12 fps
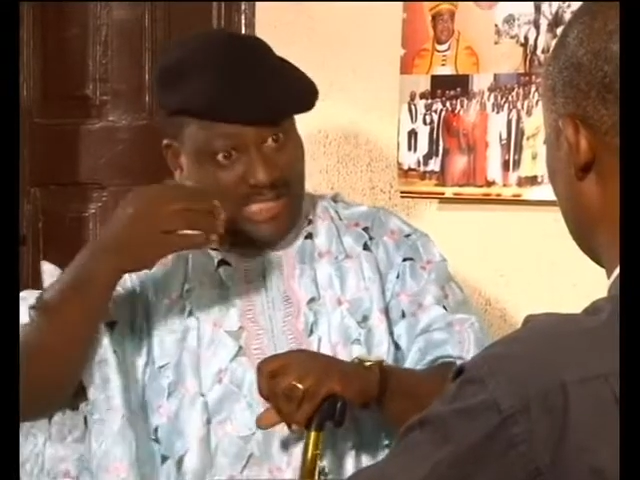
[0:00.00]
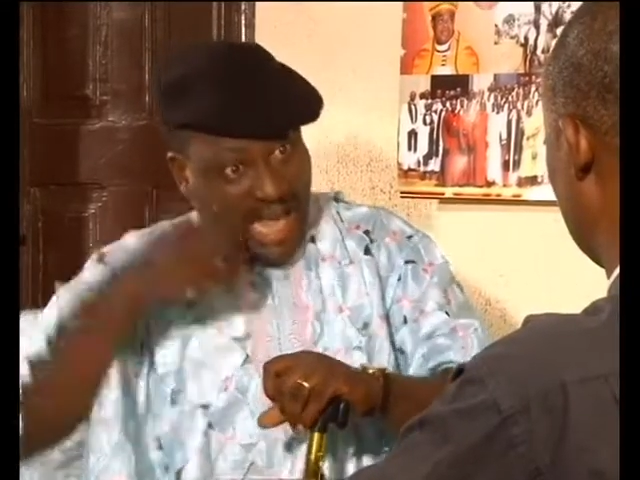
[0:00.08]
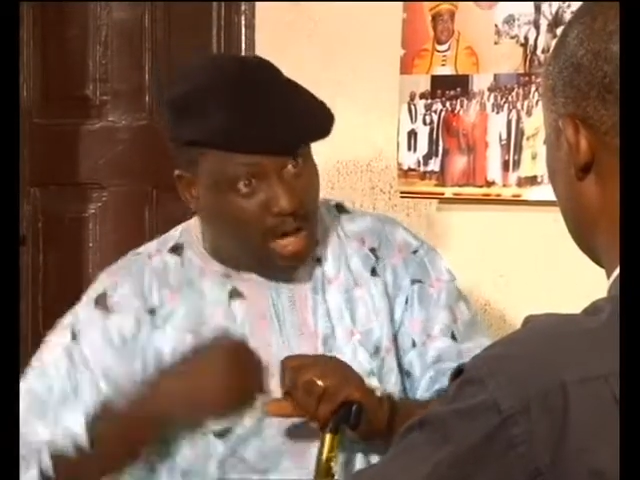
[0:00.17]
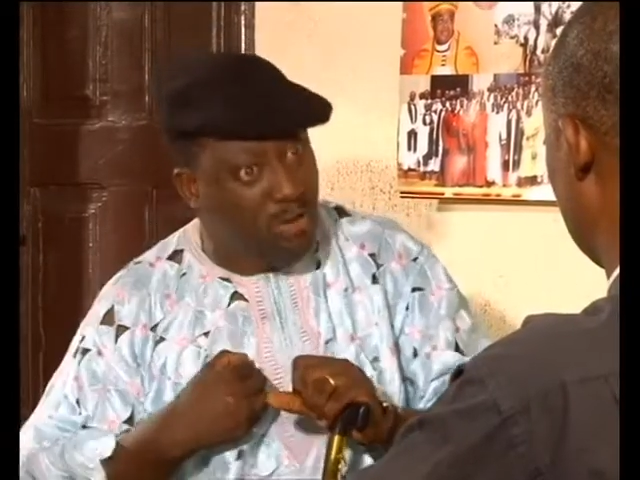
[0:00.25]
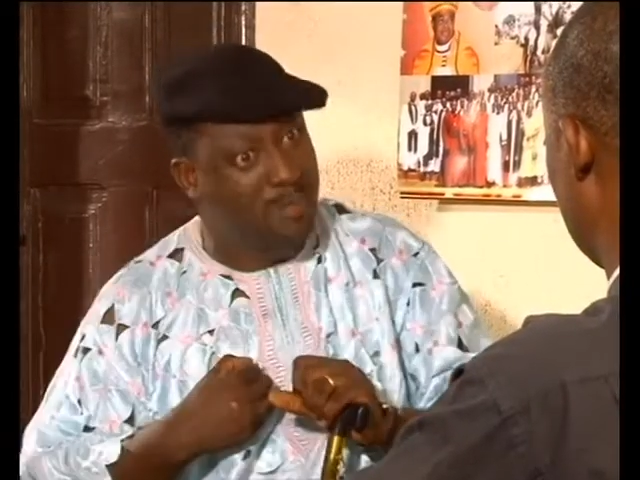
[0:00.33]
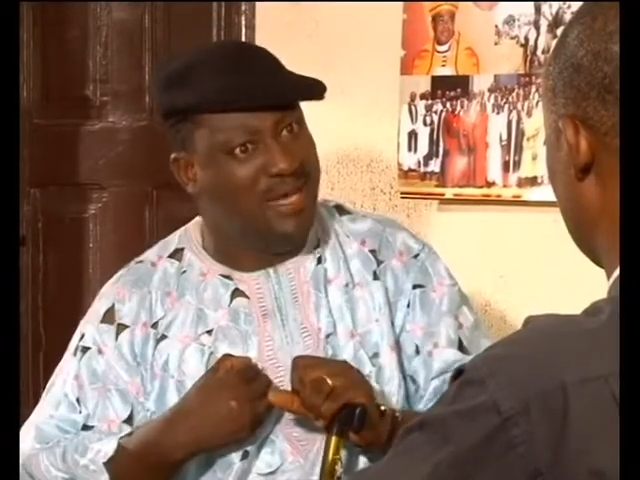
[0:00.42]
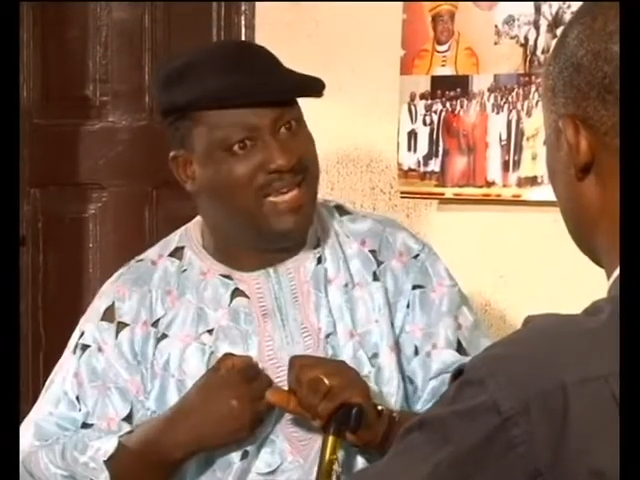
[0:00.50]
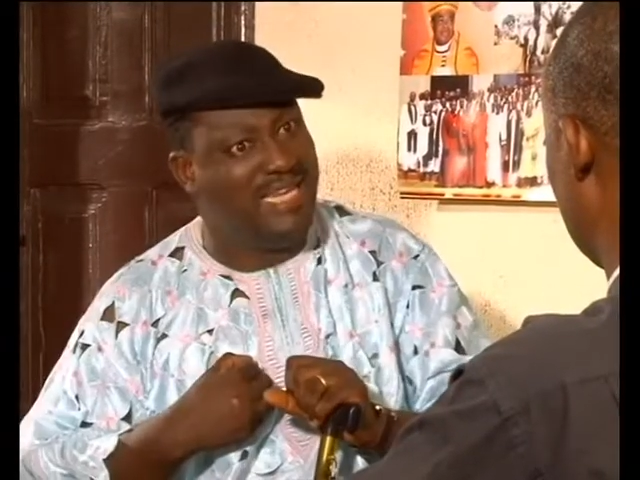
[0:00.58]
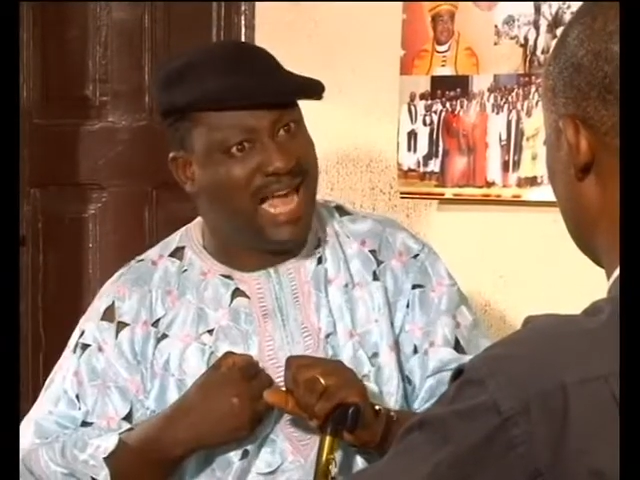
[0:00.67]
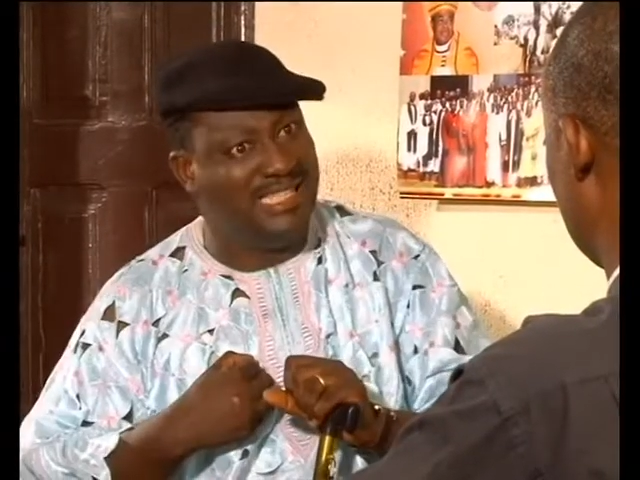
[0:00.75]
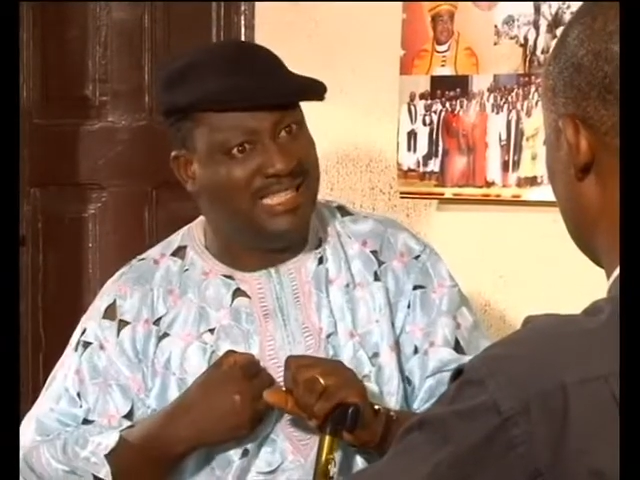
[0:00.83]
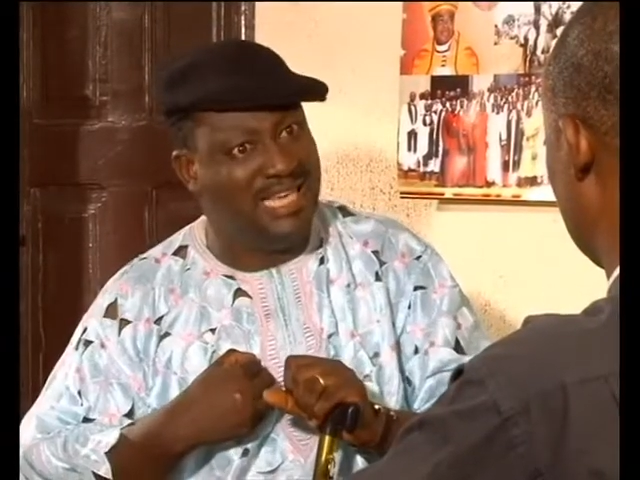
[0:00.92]
tell me
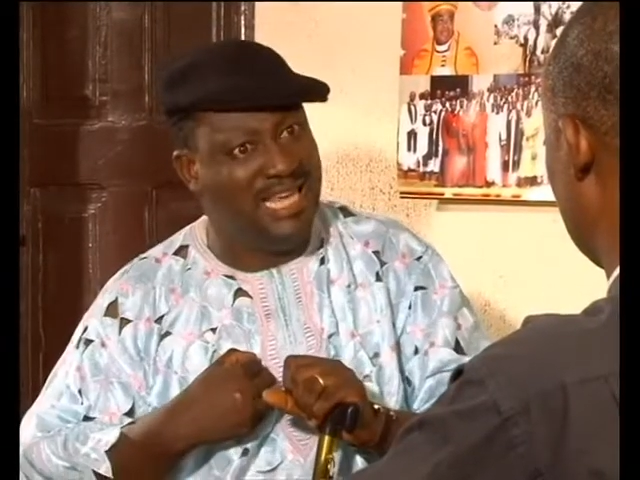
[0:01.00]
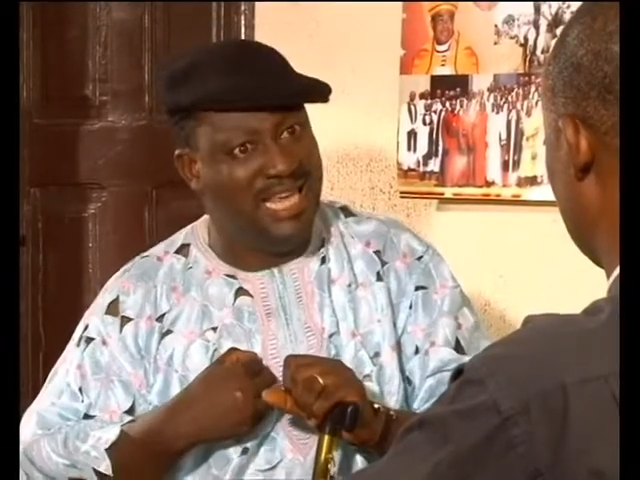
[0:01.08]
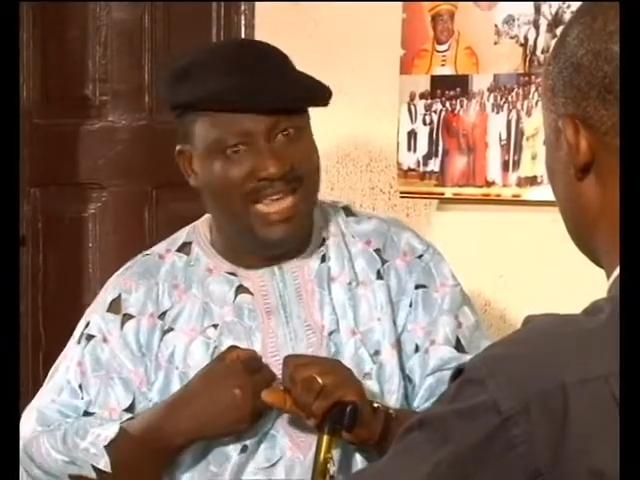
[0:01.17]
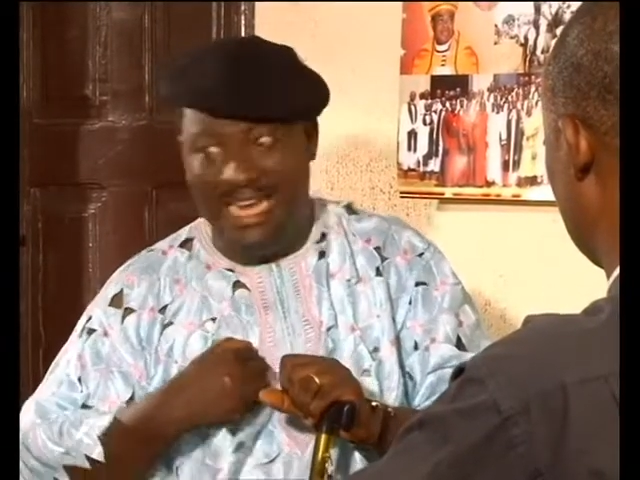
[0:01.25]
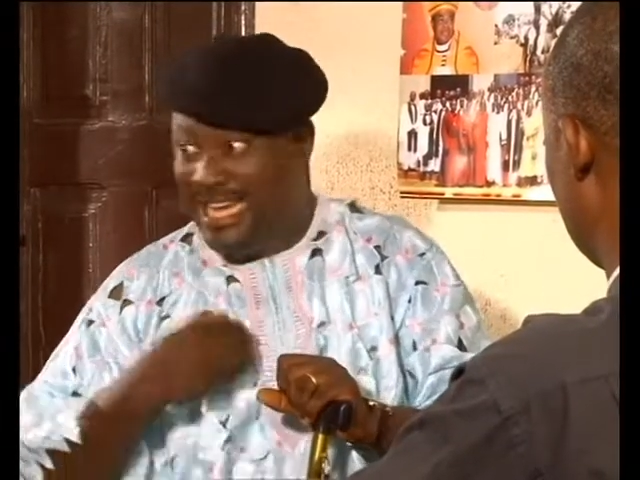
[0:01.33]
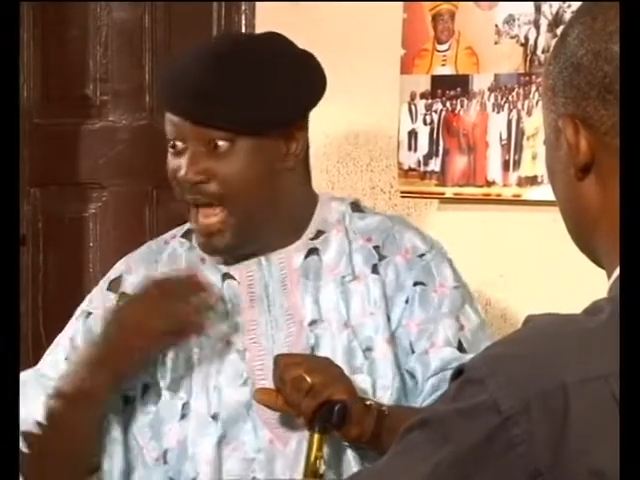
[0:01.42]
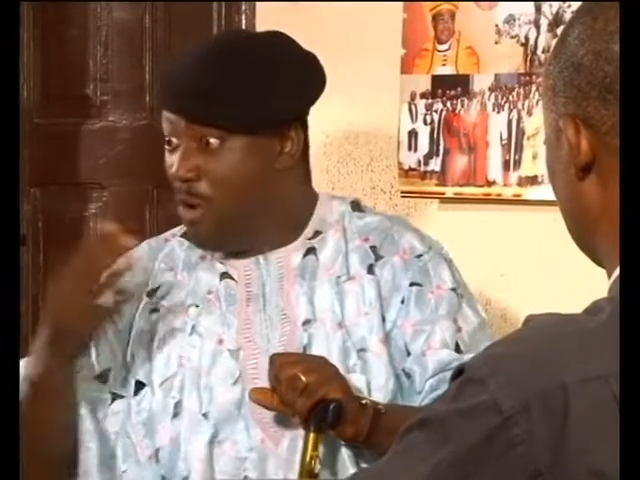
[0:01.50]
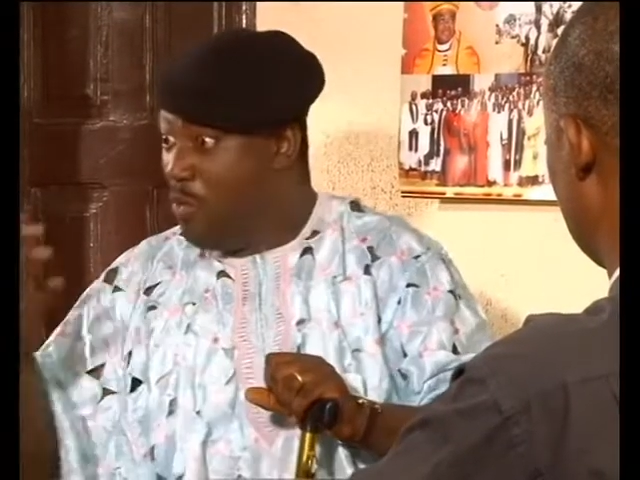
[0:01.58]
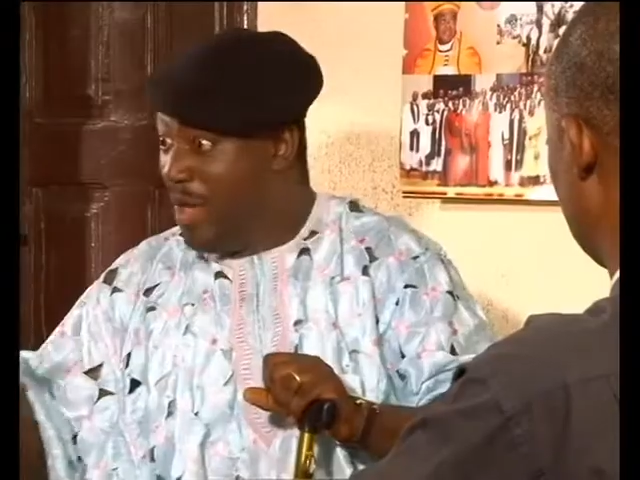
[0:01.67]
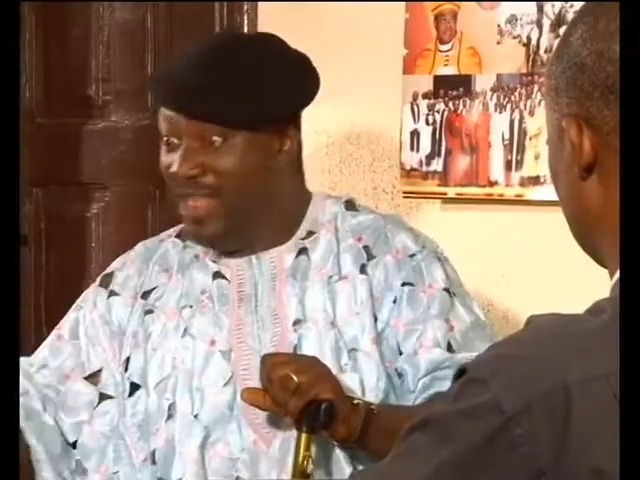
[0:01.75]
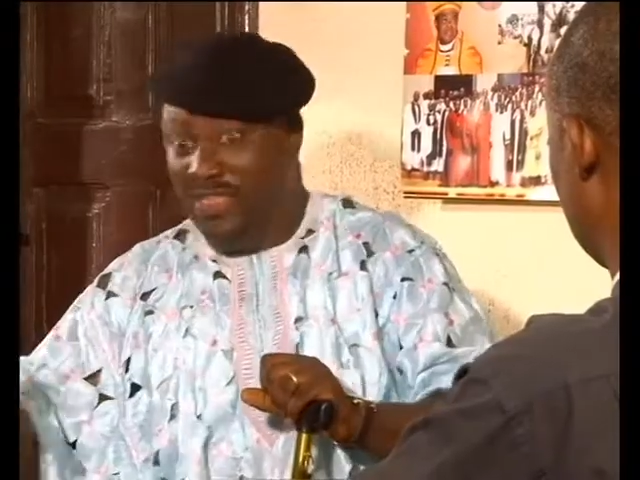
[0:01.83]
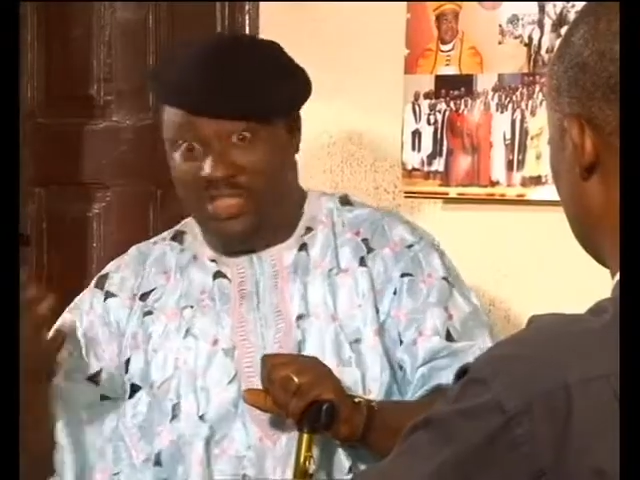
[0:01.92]
that there
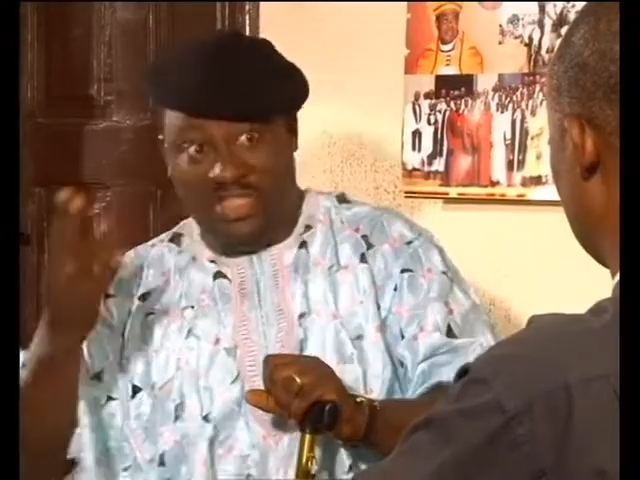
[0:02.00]
were